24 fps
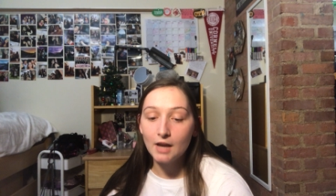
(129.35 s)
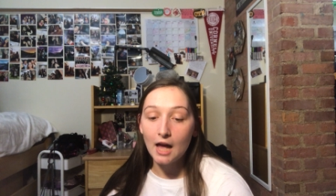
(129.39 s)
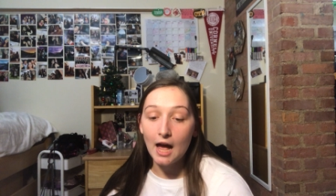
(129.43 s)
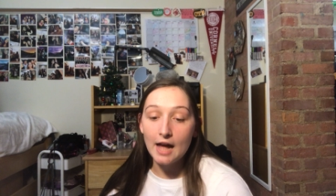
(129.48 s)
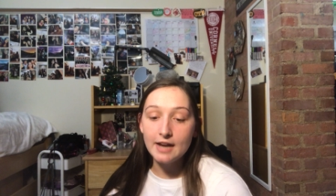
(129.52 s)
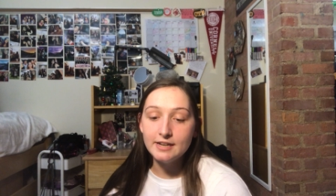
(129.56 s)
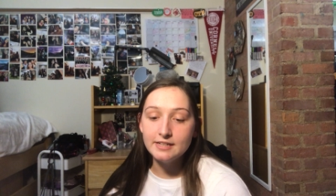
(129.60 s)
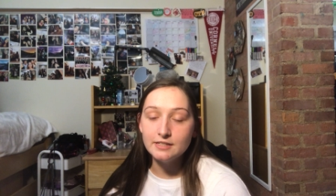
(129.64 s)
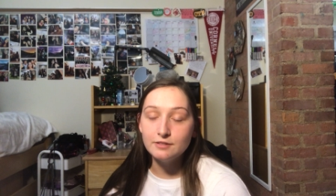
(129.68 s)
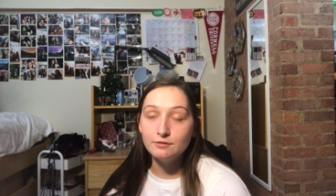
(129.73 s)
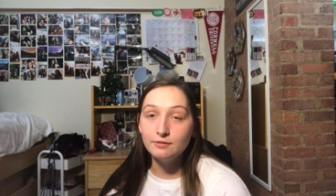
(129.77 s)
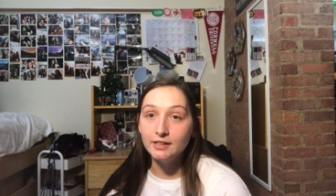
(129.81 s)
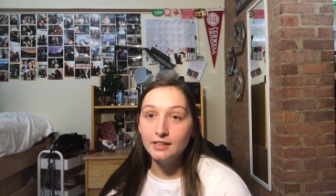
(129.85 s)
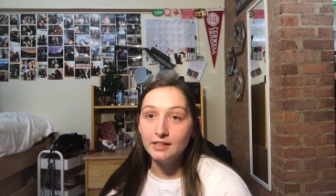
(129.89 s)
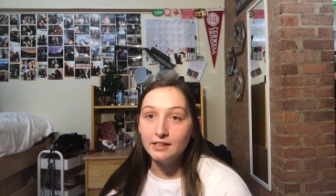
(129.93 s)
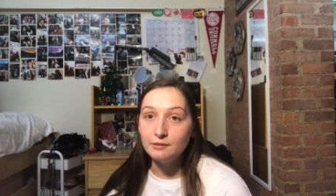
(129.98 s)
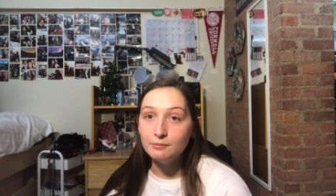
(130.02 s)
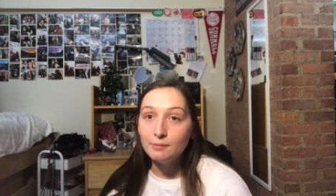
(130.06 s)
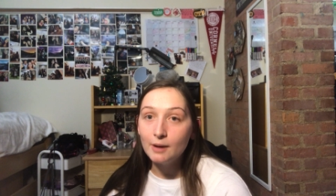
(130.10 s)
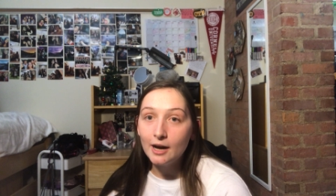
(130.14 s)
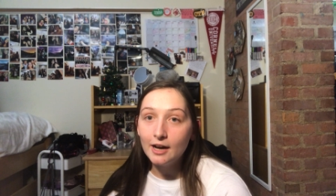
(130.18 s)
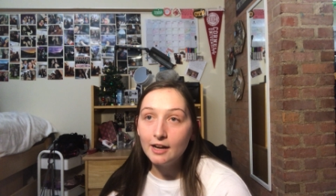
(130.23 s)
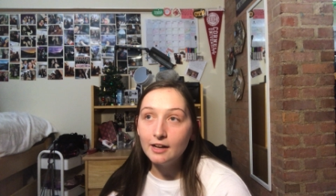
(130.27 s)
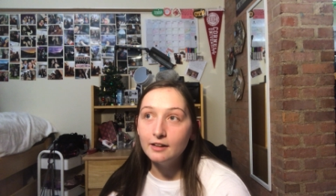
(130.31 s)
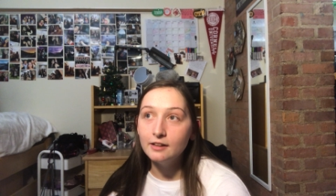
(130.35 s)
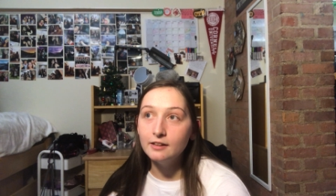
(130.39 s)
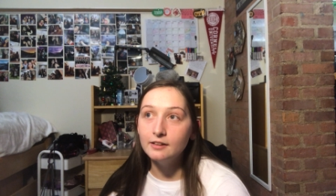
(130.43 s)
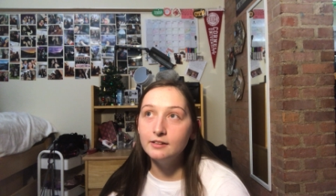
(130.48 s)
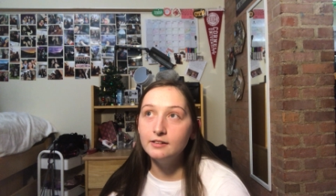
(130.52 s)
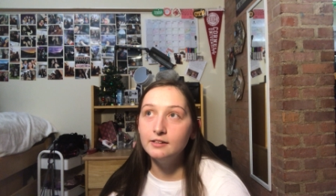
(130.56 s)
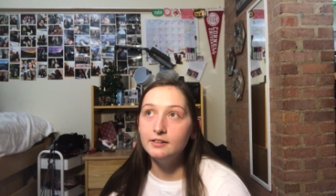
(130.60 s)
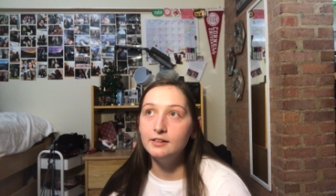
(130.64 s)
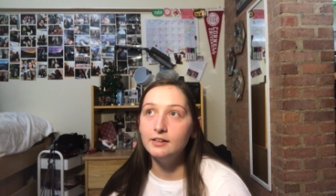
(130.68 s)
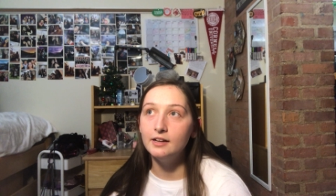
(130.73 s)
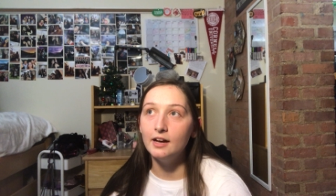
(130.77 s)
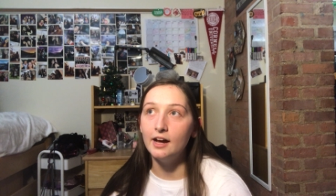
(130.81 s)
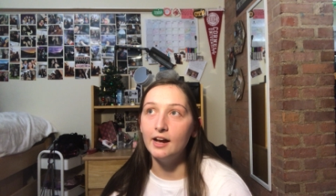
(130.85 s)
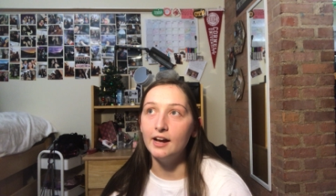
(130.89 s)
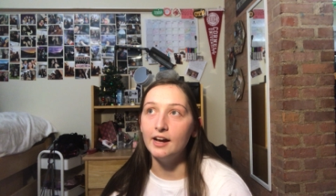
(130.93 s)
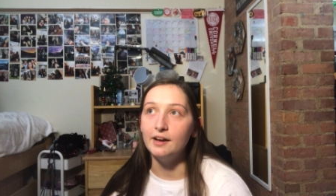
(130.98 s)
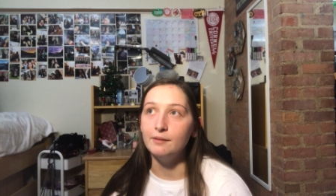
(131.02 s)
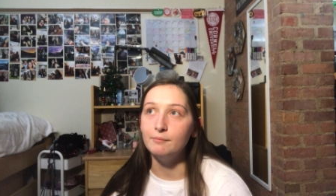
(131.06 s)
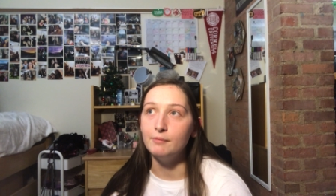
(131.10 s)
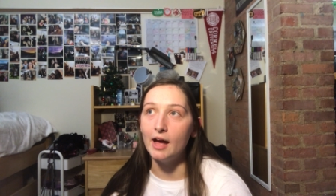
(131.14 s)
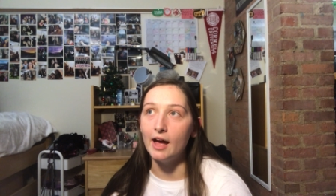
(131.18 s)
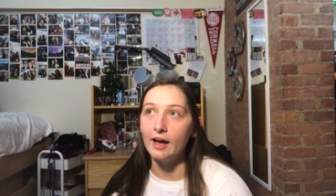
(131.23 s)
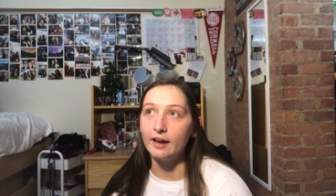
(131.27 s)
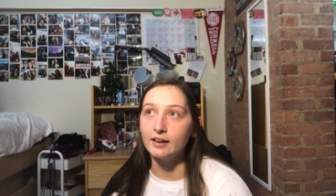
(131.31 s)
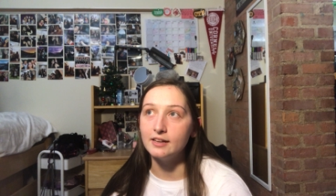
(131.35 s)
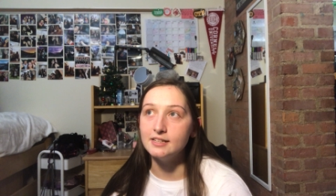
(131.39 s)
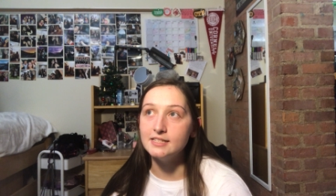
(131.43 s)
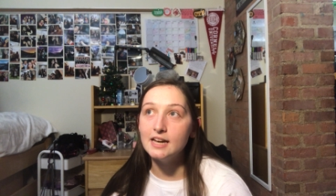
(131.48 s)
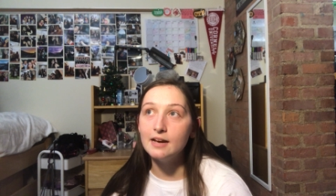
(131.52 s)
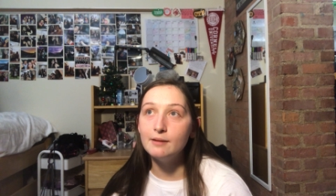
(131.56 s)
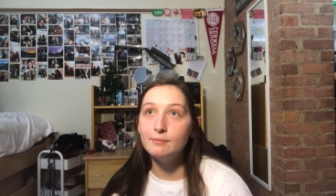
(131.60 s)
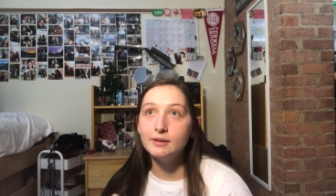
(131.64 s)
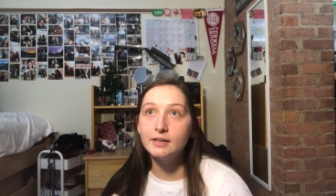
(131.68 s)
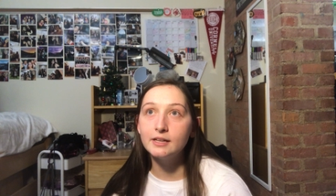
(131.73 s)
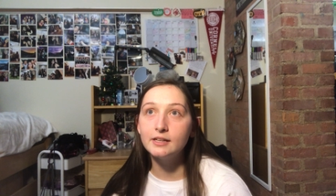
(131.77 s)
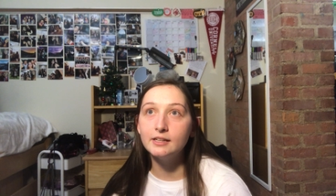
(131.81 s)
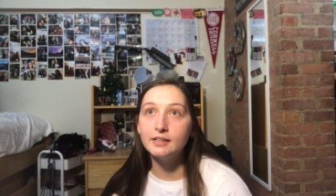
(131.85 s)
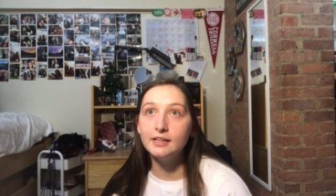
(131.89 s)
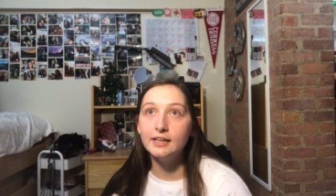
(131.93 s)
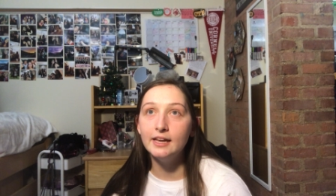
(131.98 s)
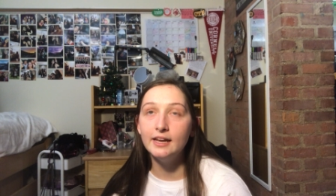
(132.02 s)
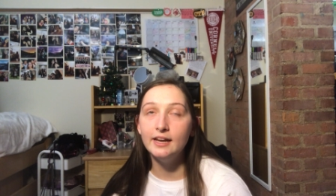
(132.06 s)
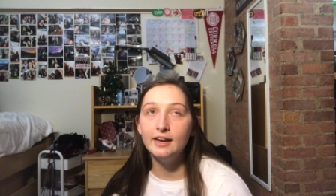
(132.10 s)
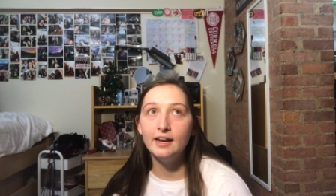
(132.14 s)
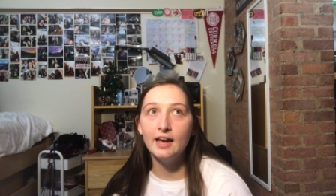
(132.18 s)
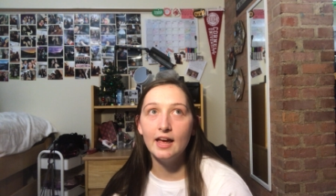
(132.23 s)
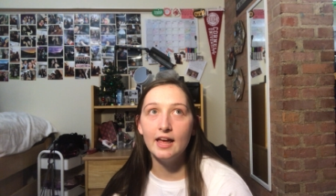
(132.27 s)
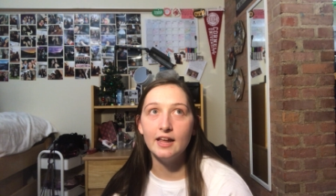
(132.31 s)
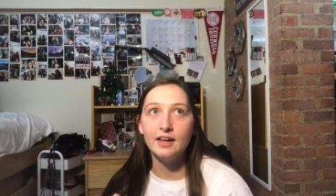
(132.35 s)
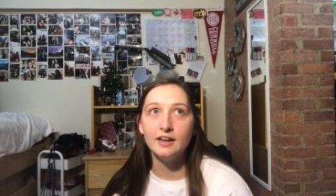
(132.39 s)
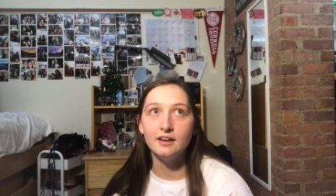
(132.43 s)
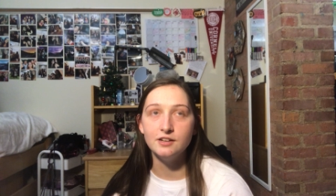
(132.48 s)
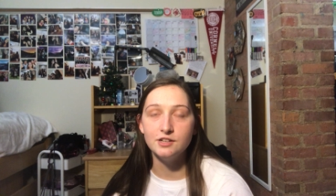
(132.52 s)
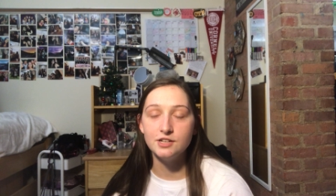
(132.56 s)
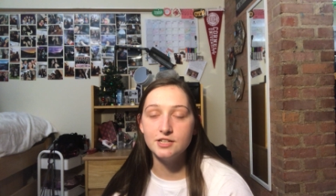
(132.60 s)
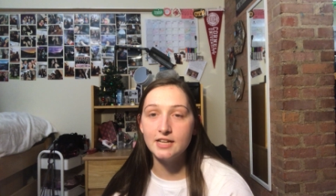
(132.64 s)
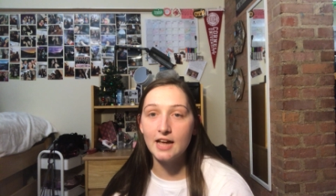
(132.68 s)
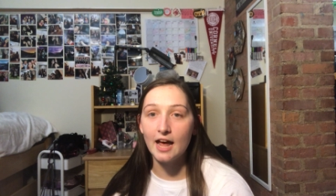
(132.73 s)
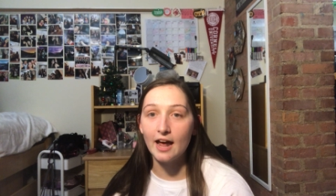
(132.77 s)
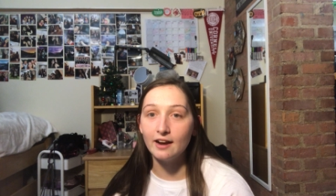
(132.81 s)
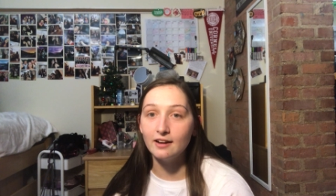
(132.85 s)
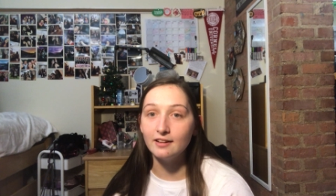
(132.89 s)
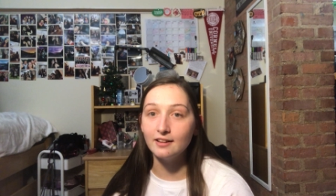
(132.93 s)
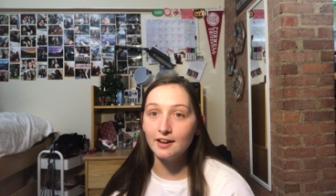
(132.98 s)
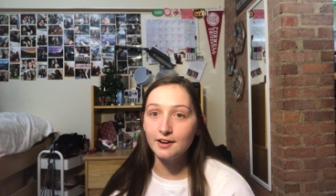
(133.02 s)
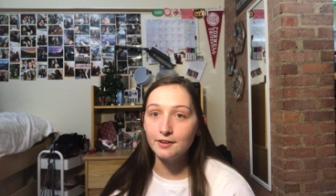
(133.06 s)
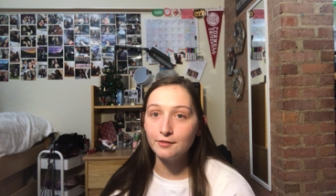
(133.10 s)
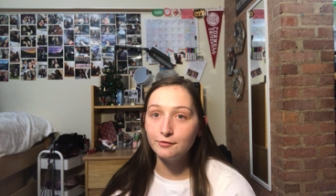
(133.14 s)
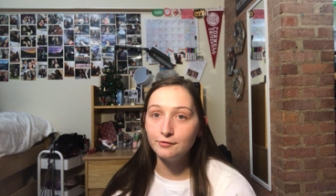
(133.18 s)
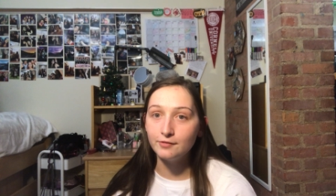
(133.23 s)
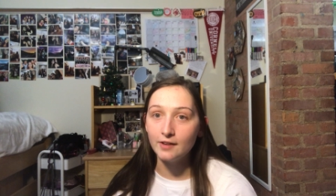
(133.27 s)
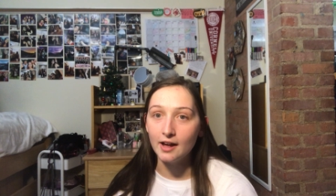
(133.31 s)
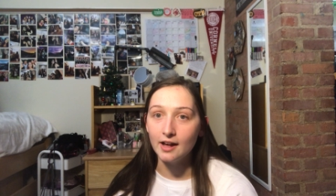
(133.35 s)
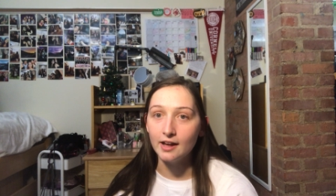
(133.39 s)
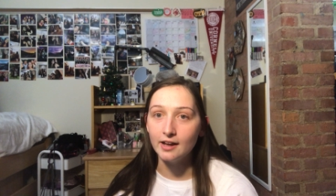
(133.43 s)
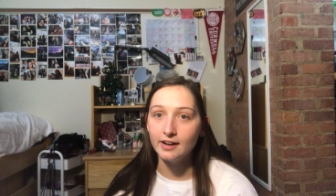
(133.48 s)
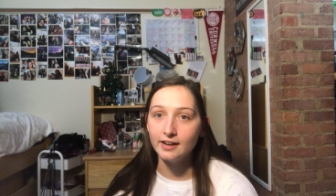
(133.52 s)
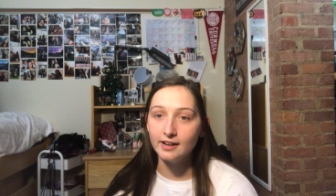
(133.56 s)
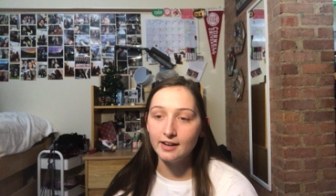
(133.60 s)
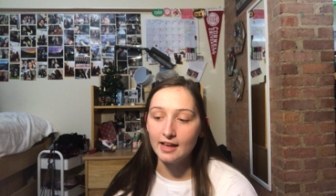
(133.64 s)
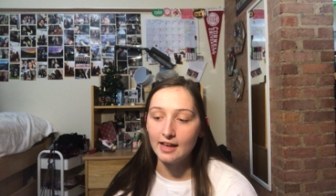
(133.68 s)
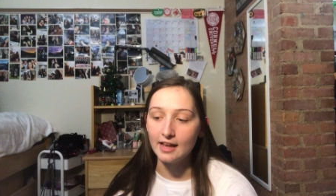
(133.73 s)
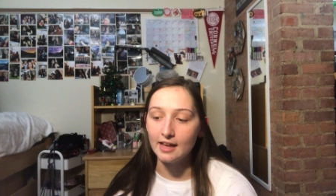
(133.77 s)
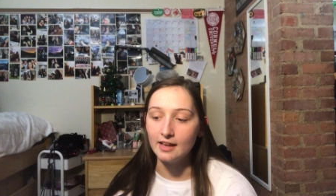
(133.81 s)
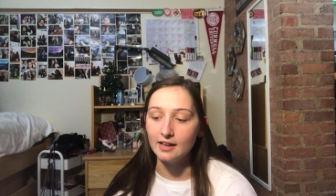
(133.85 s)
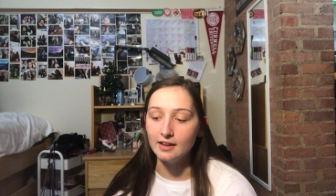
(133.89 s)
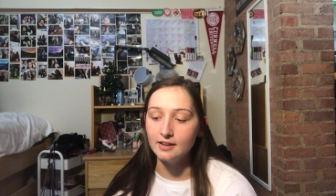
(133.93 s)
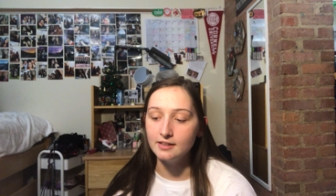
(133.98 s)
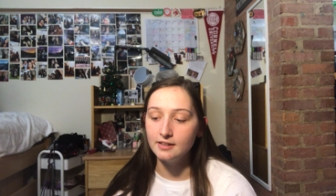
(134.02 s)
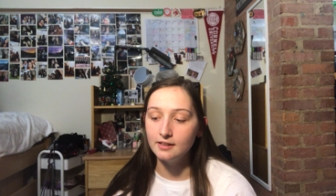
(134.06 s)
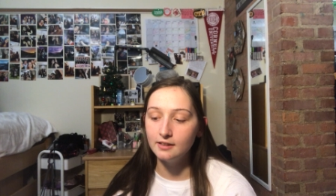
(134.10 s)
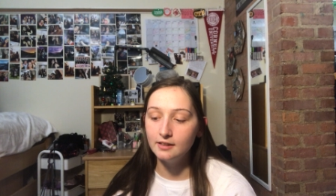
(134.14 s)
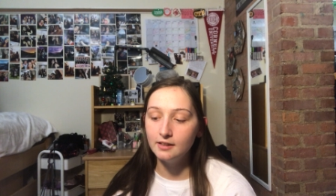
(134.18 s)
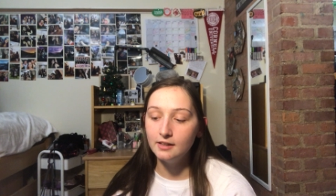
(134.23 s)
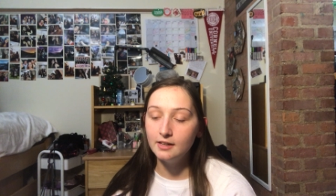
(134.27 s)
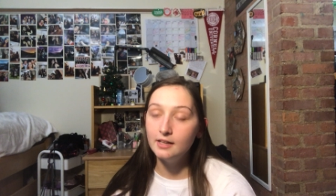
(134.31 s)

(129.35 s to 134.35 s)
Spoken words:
I did really well academically and just had a lot of fun and